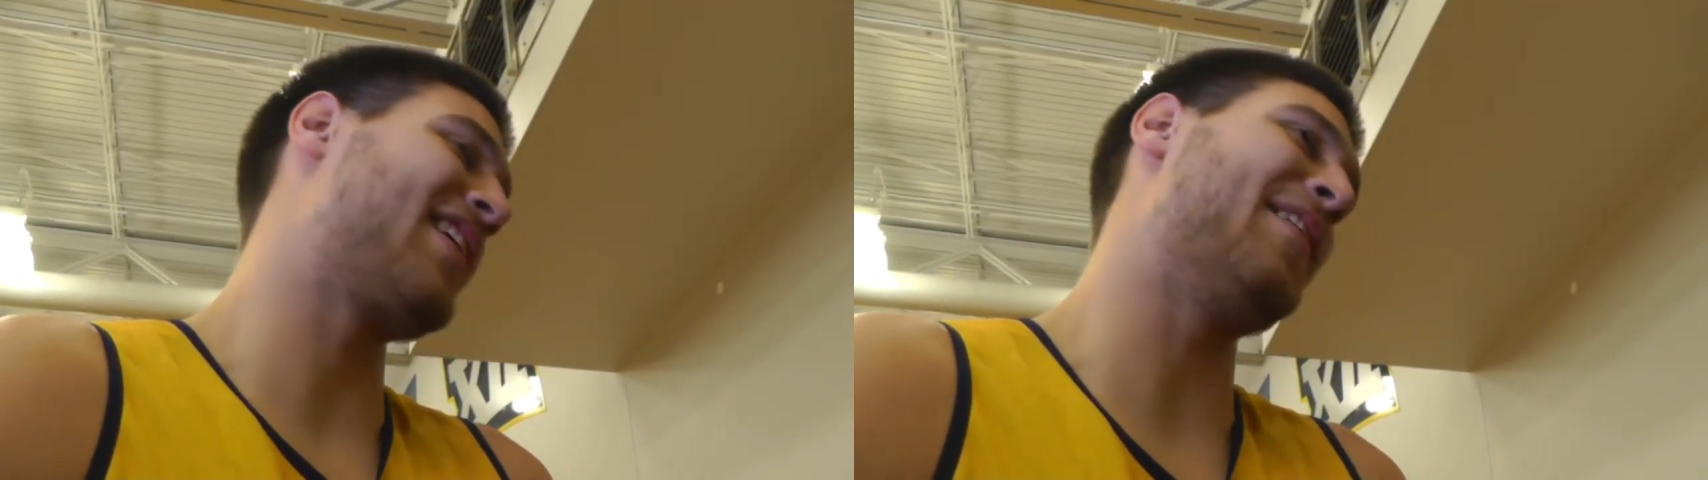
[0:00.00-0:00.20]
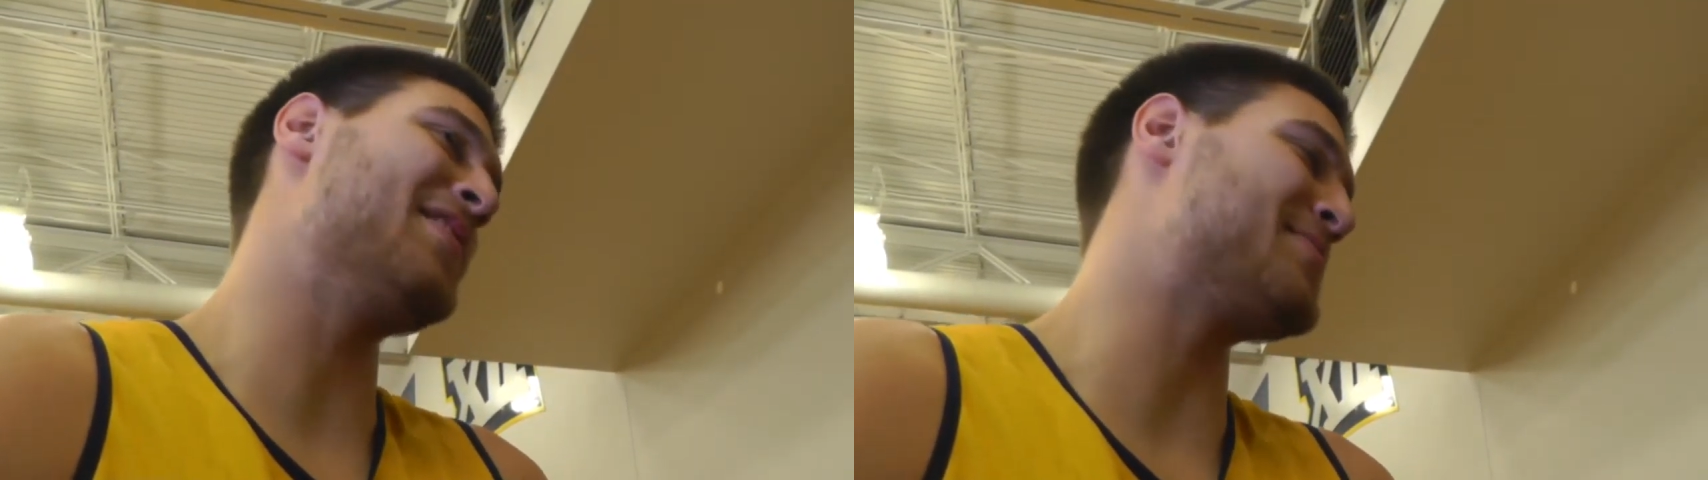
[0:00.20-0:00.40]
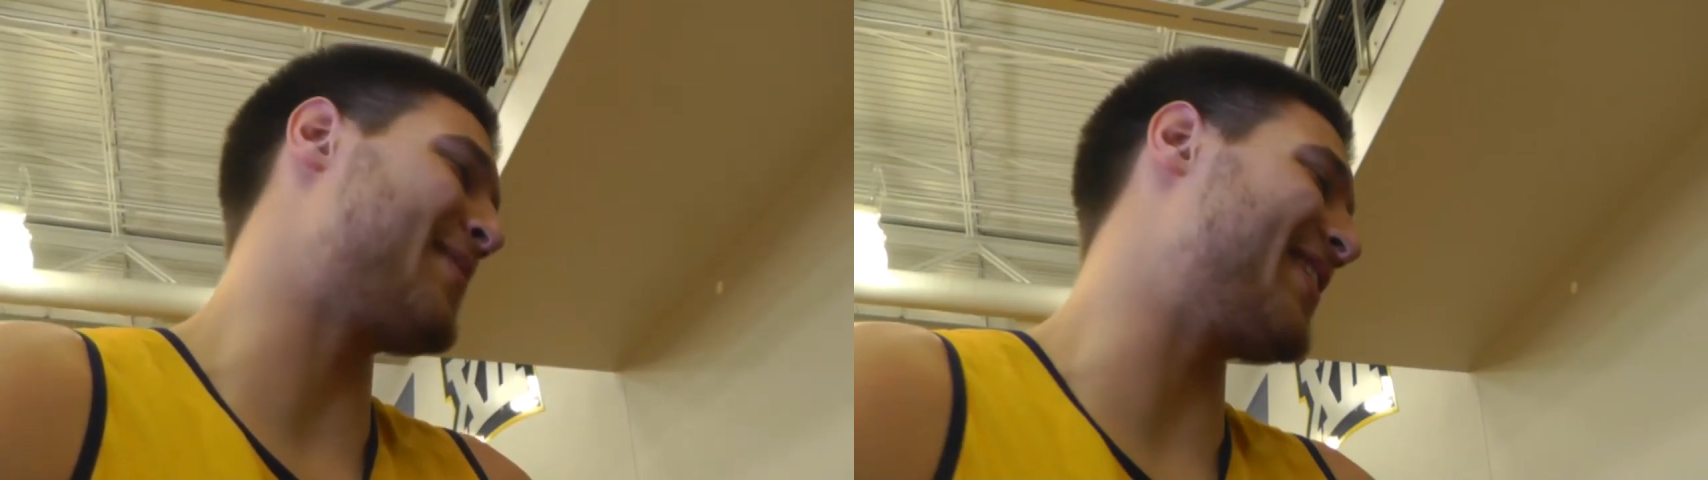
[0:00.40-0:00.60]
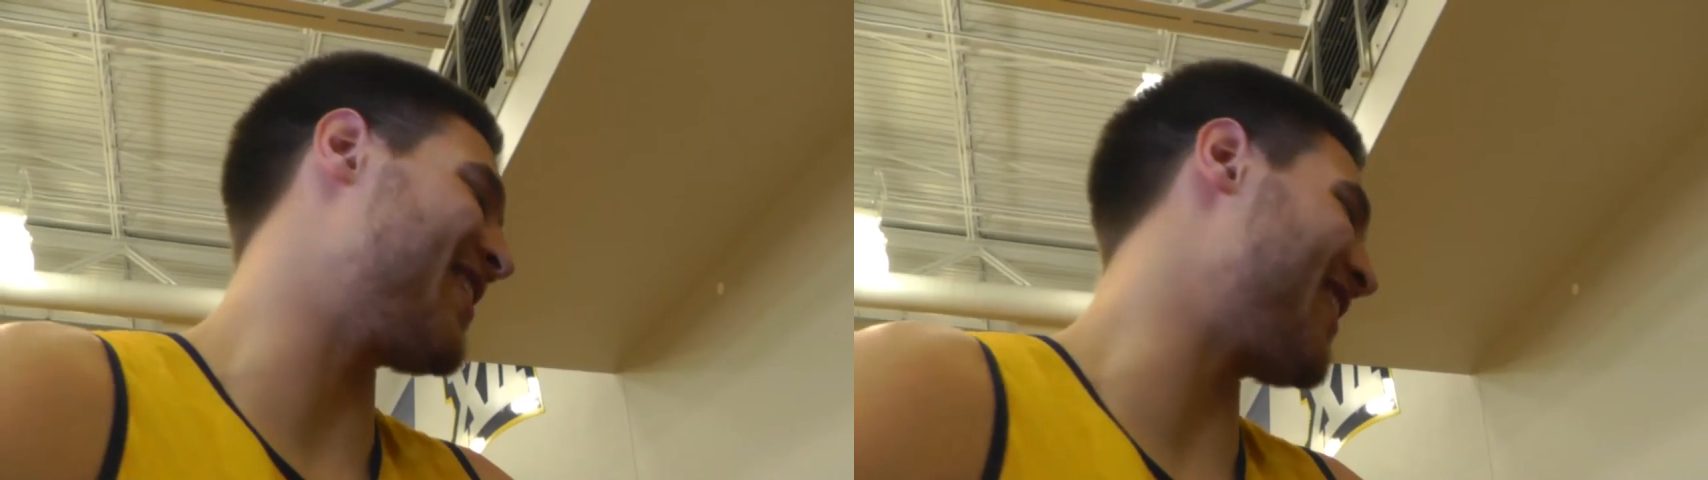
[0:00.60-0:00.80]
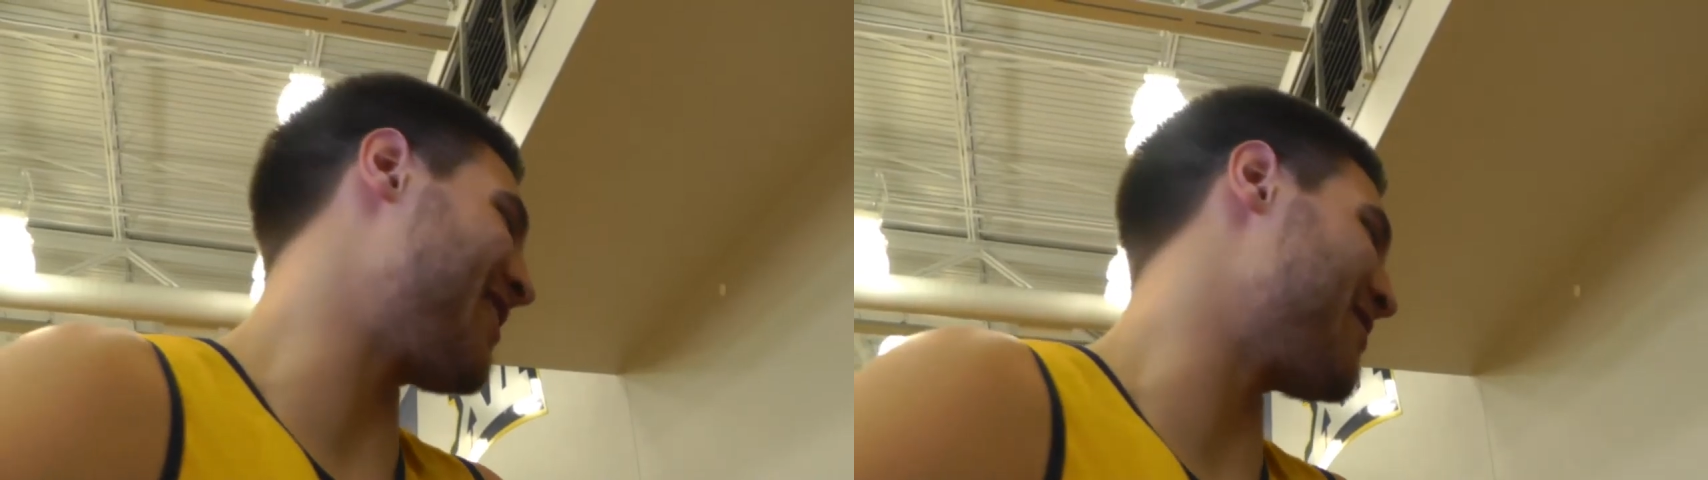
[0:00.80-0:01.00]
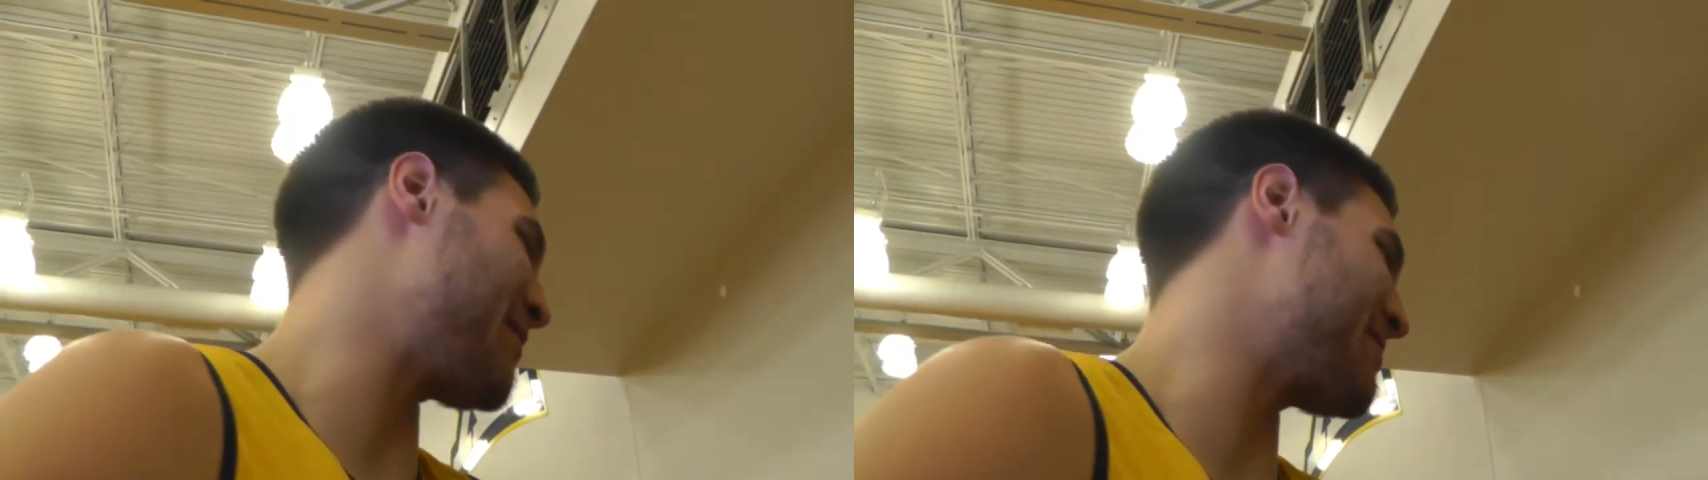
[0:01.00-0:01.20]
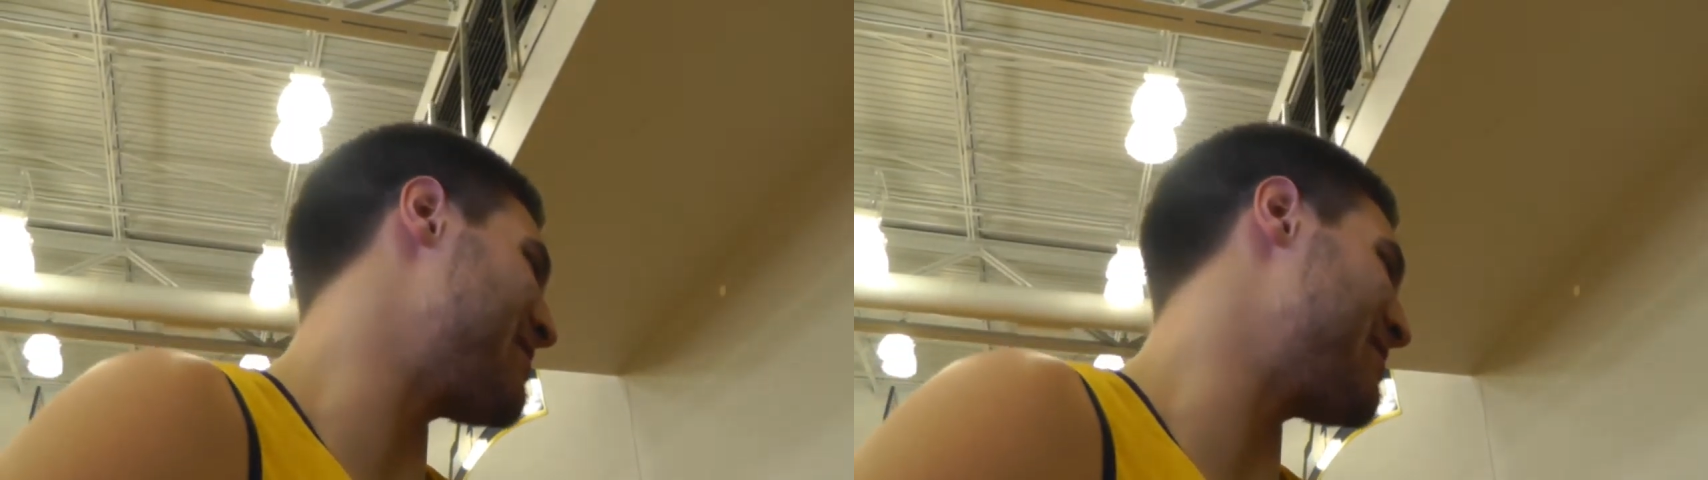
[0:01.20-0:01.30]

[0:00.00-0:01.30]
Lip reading: Well, I was pretty young. I don't remember